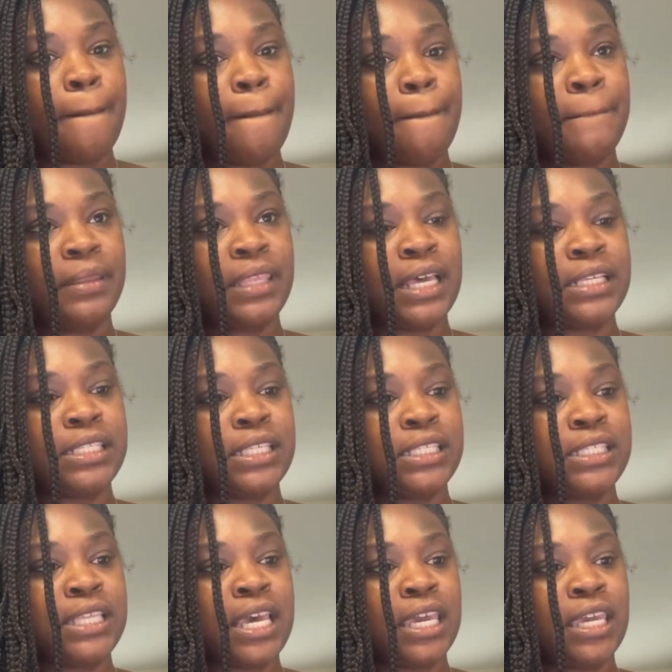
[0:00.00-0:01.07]
But that's the
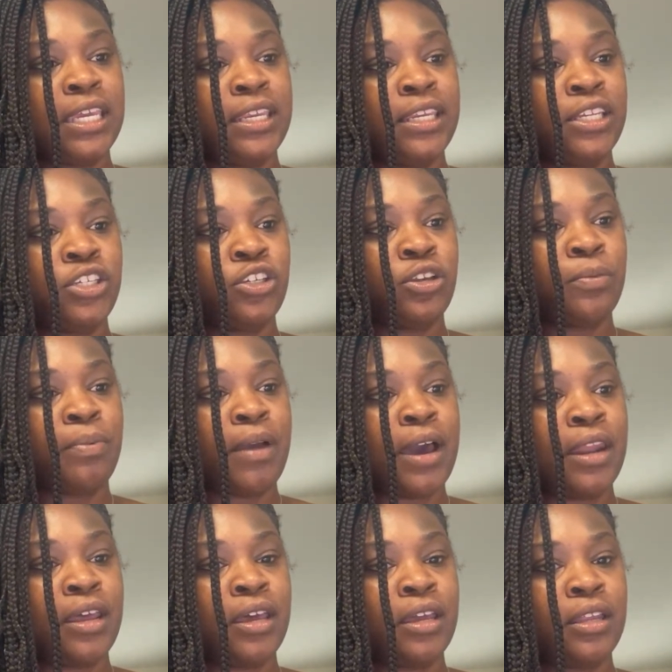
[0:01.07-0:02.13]
second digital
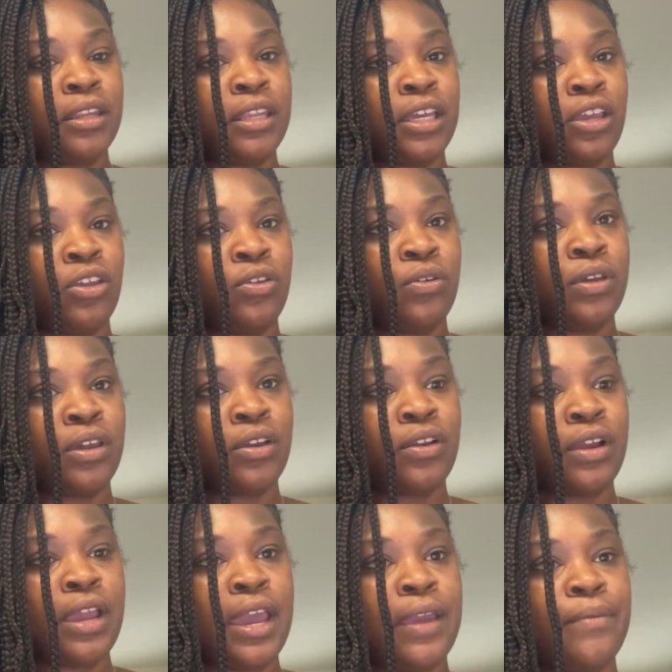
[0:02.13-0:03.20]
product that you can
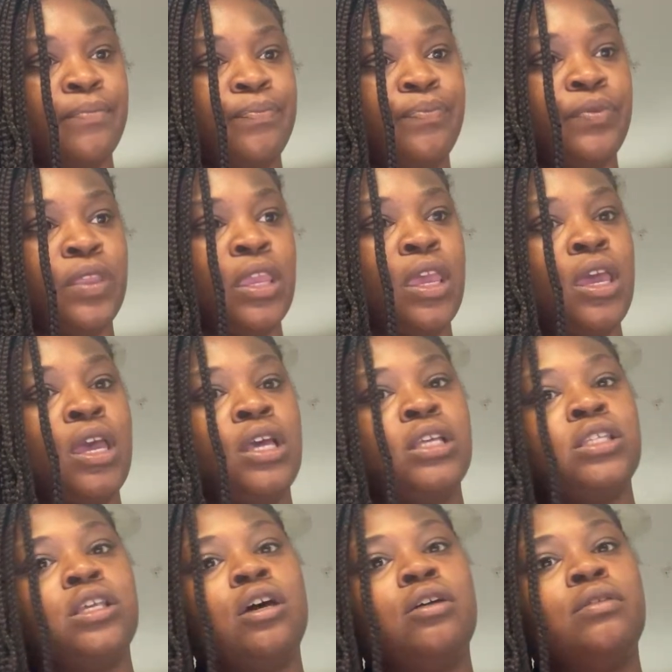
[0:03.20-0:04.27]
create.
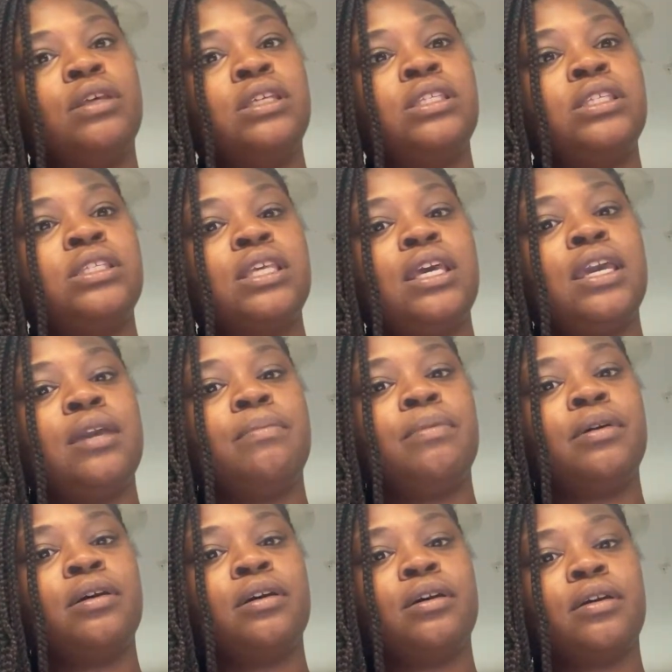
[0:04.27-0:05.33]
So this is an
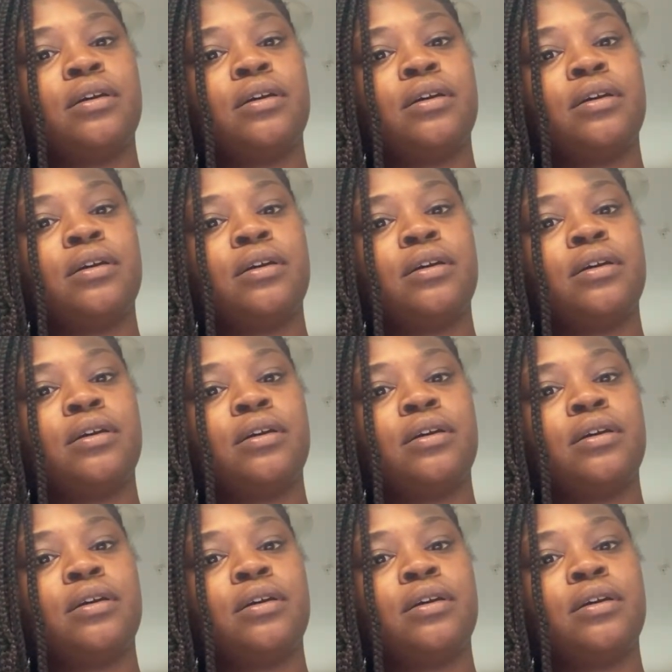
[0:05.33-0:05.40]
ebook.